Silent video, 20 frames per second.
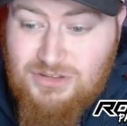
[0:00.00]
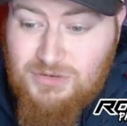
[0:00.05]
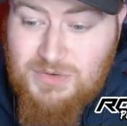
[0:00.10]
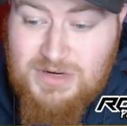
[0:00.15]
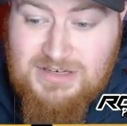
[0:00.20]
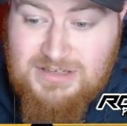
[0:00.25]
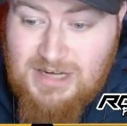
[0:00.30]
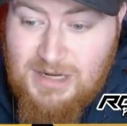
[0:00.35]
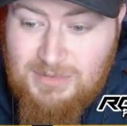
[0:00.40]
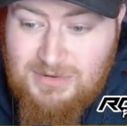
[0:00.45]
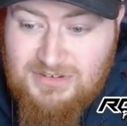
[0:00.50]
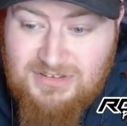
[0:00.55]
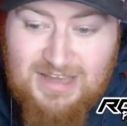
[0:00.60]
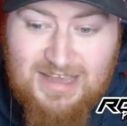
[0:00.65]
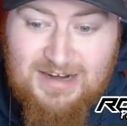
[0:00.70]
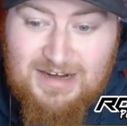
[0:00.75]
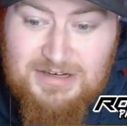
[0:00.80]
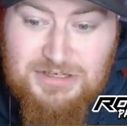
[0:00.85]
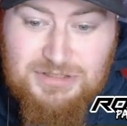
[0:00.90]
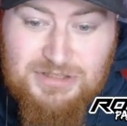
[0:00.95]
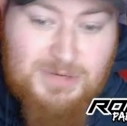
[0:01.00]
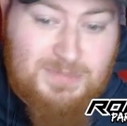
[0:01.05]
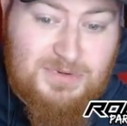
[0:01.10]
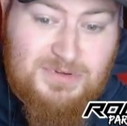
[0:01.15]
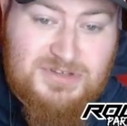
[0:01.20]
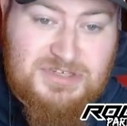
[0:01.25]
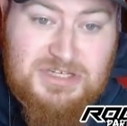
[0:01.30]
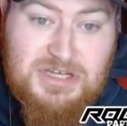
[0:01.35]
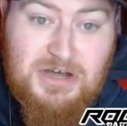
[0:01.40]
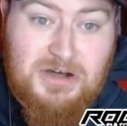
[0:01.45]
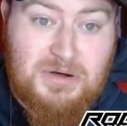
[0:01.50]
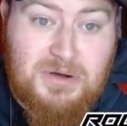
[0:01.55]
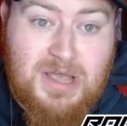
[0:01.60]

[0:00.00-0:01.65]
3 doubles, and a triple, so